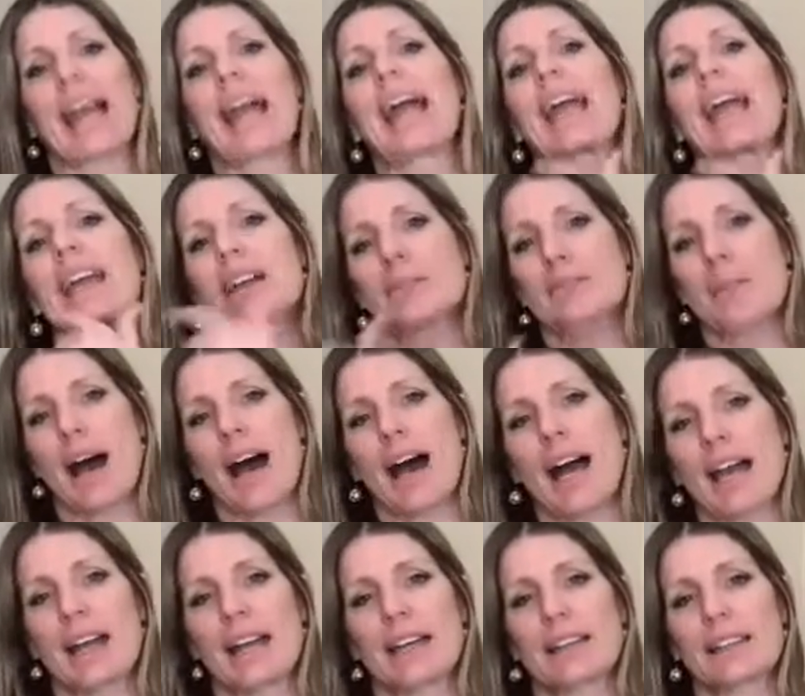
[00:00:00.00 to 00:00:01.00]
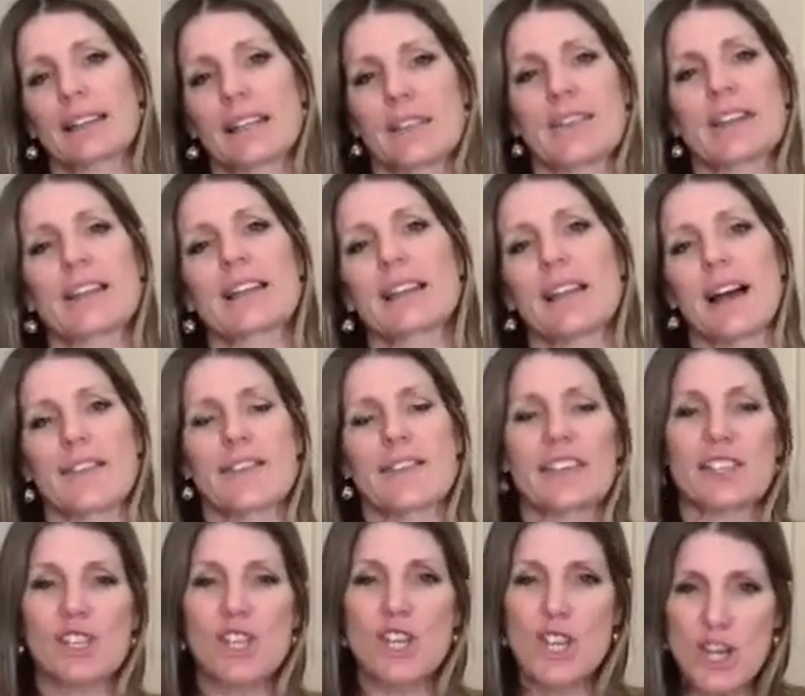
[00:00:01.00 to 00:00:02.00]
Am I living a life
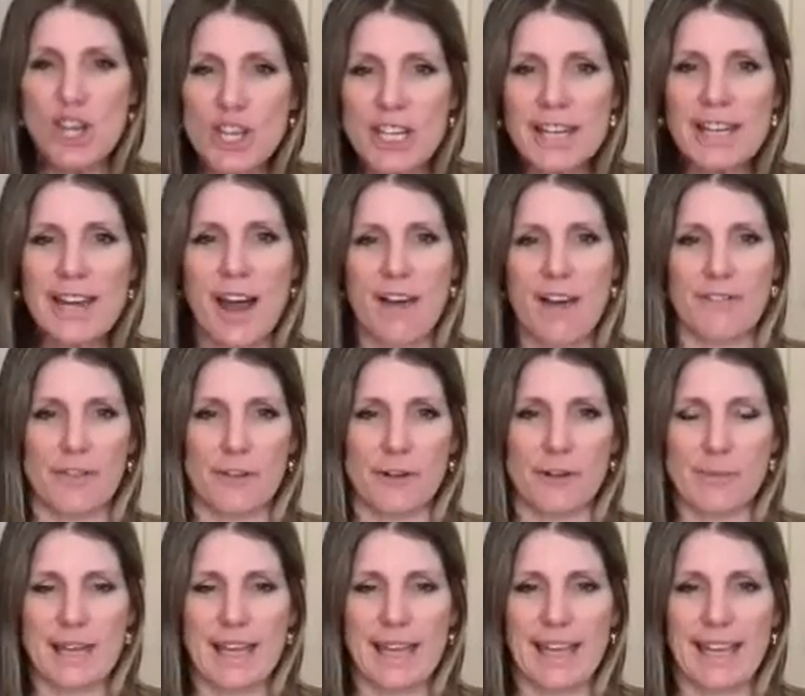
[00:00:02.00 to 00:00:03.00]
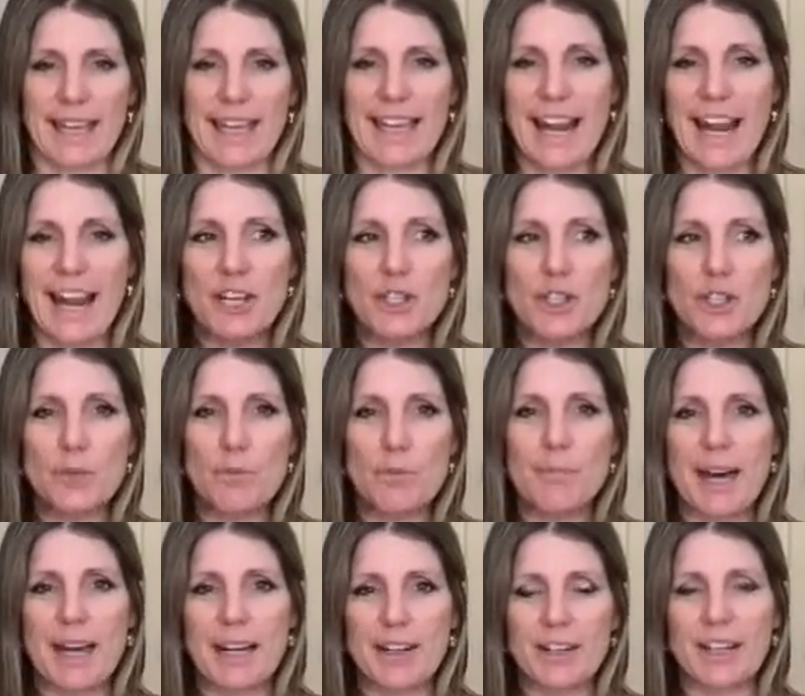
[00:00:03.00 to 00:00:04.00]
that's good enough for me? Can I do
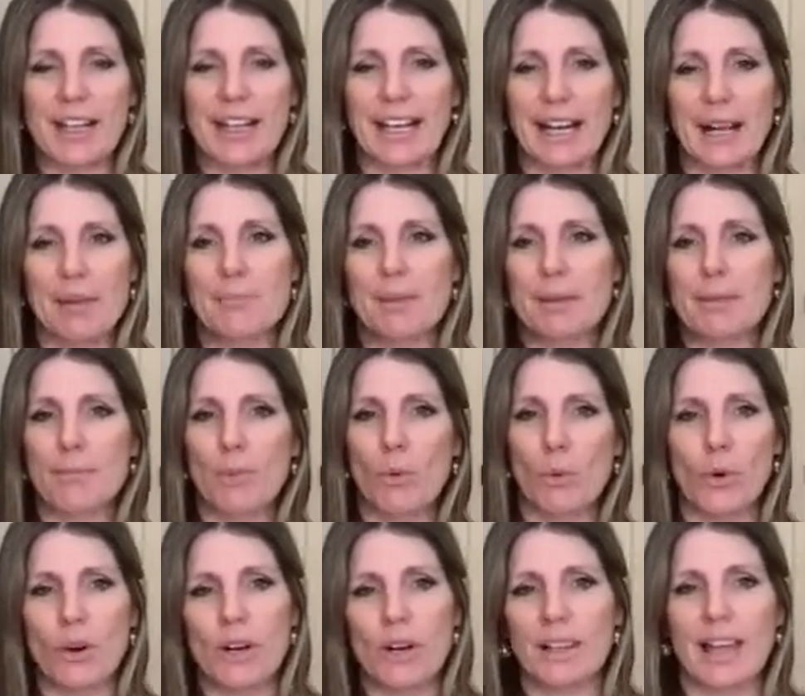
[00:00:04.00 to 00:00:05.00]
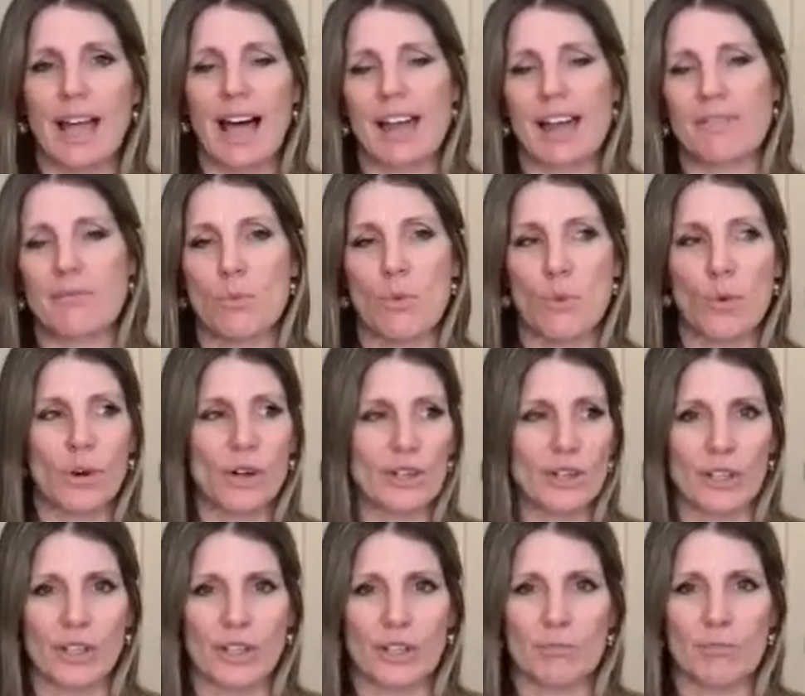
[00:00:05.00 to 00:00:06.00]
better? Can I be more alive, more
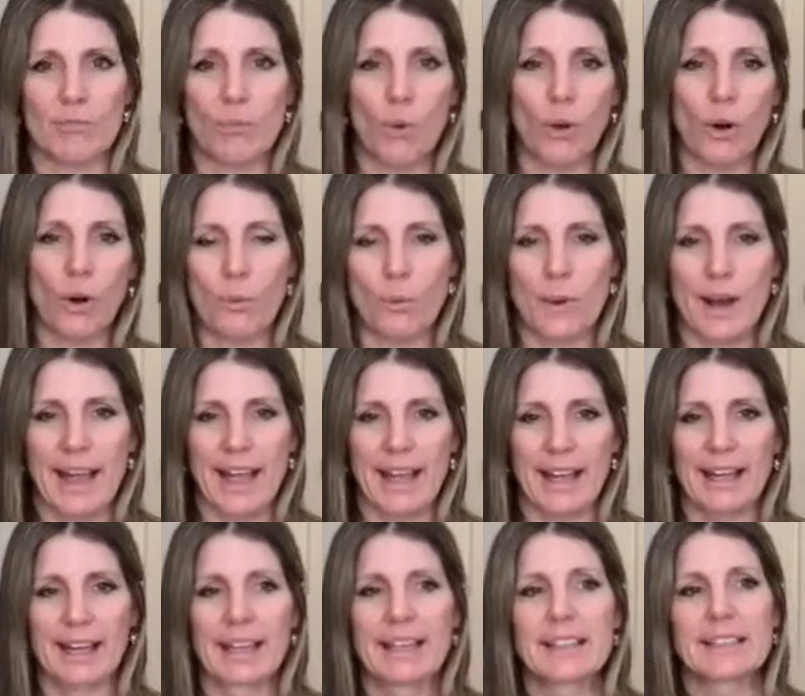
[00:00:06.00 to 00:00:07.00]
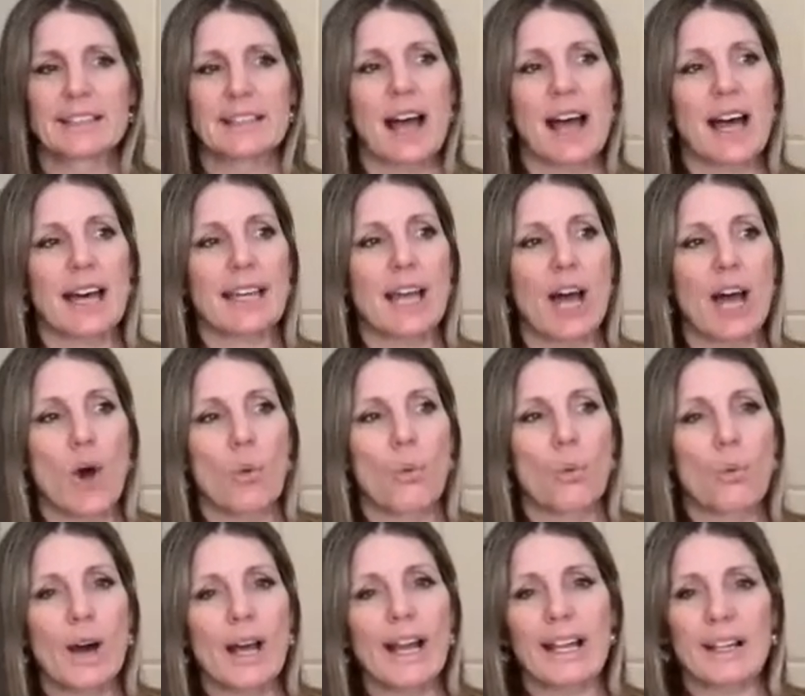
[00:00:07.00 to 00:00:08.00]
alert, more awake? Not
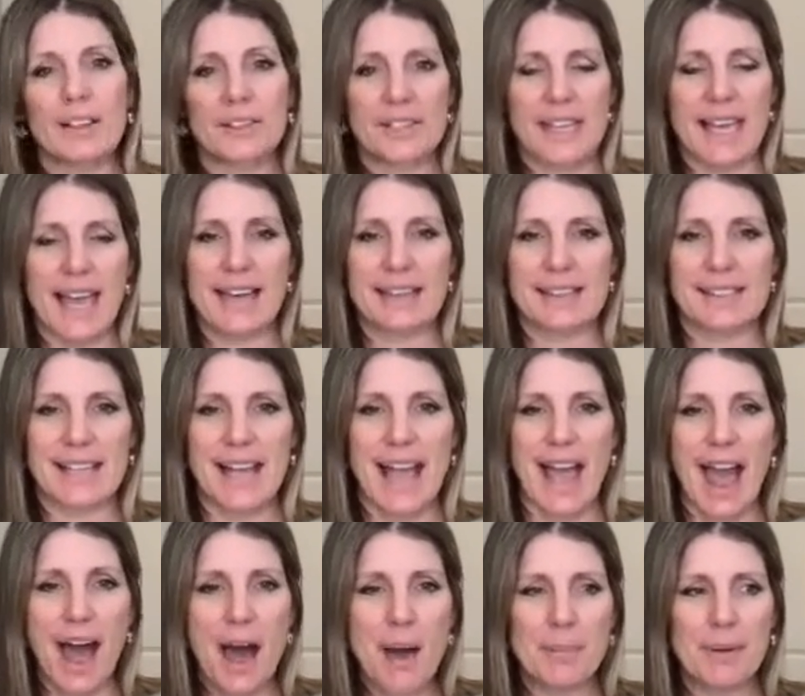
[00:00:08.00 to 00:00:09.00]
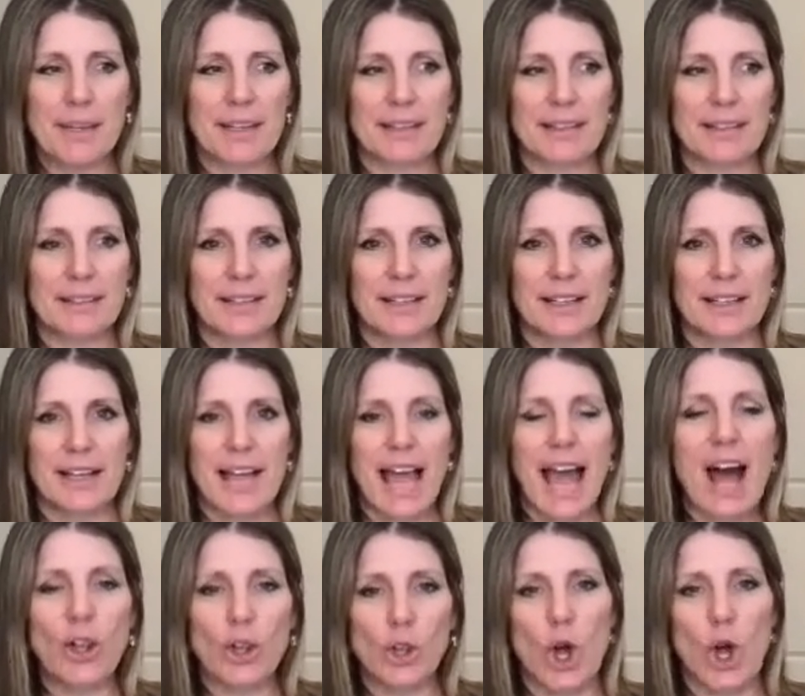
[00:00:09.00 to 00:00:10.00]
what else has to happen?
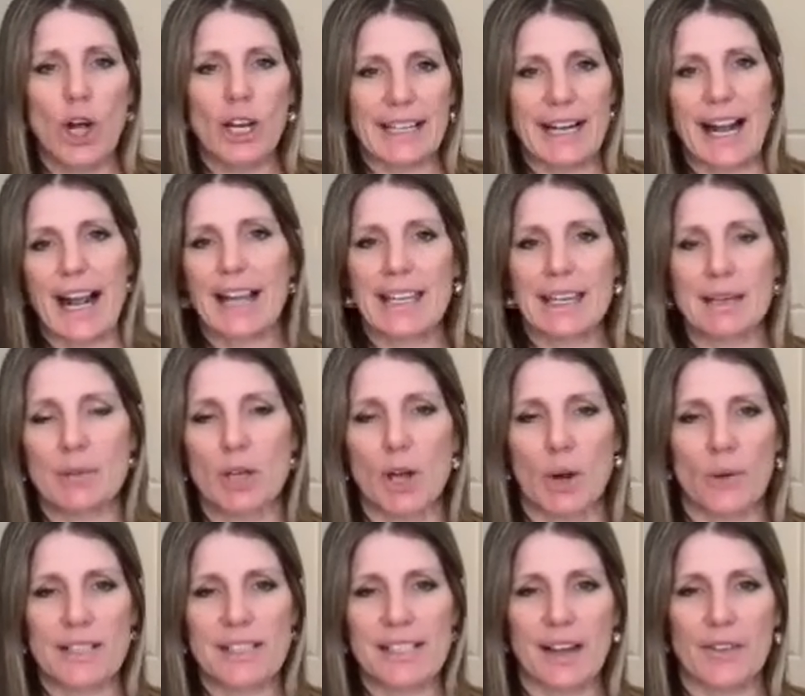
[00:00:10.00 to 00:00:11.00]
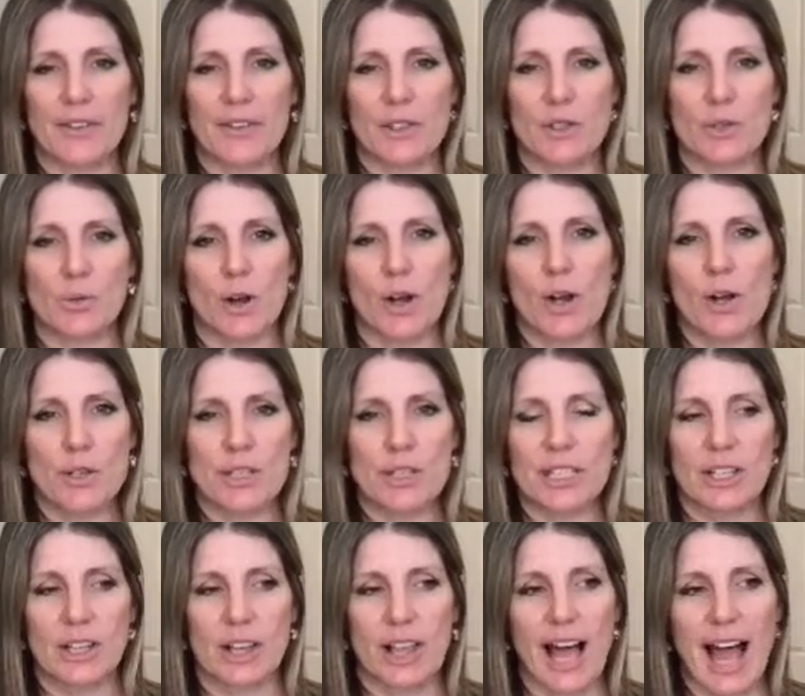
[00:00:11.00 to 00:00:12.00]
How long can I keep going down this road
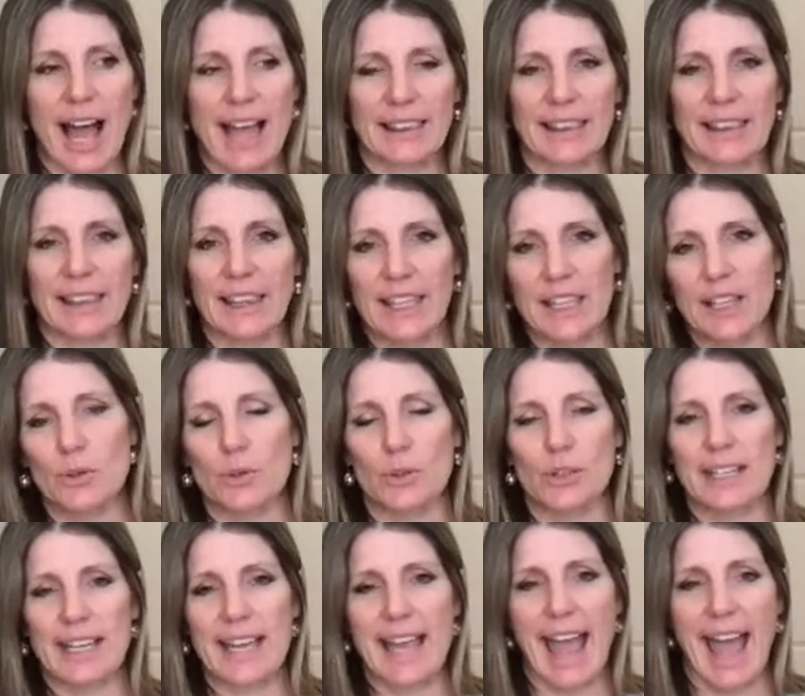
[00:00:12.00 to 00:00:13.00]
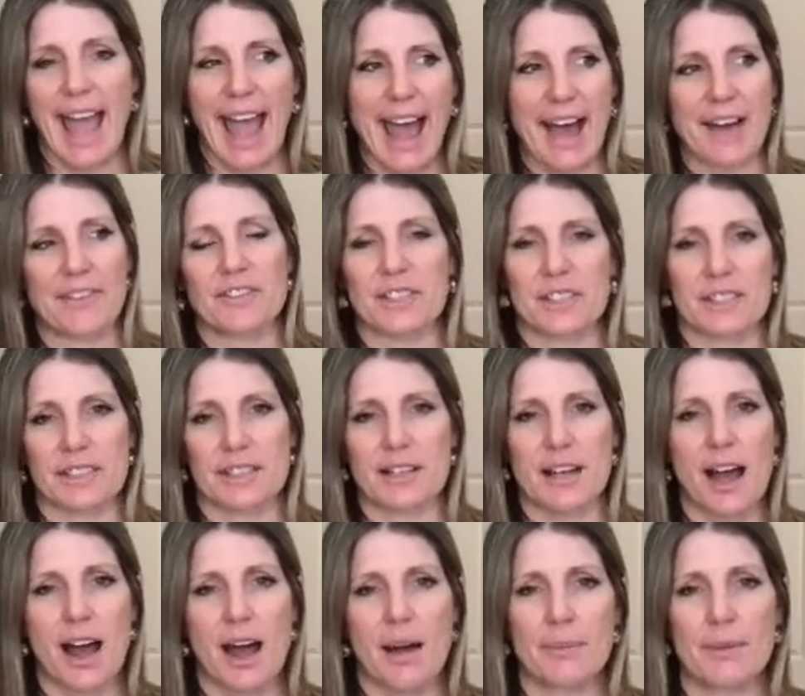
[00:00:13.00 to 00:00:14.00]
until I literally have to
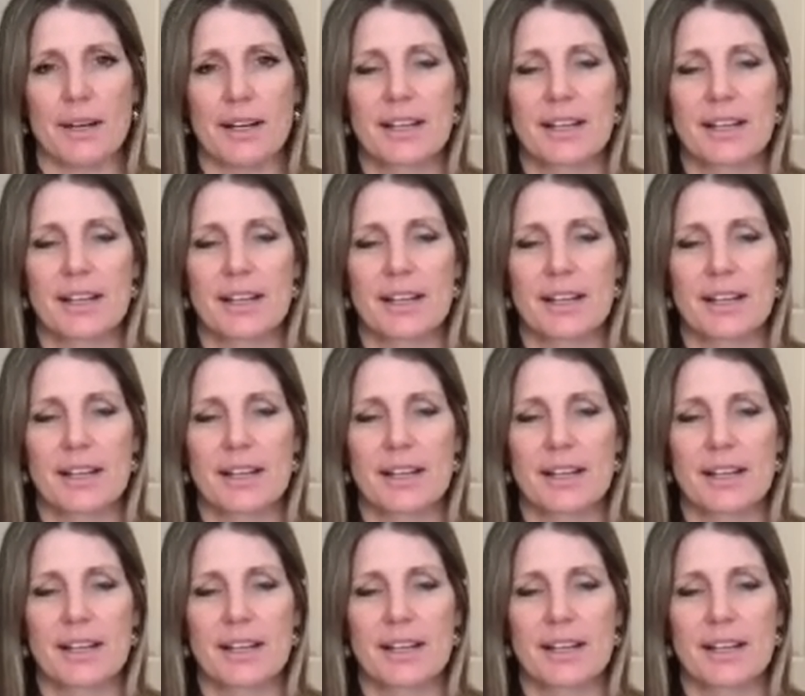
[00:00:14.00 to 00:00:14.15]
stop?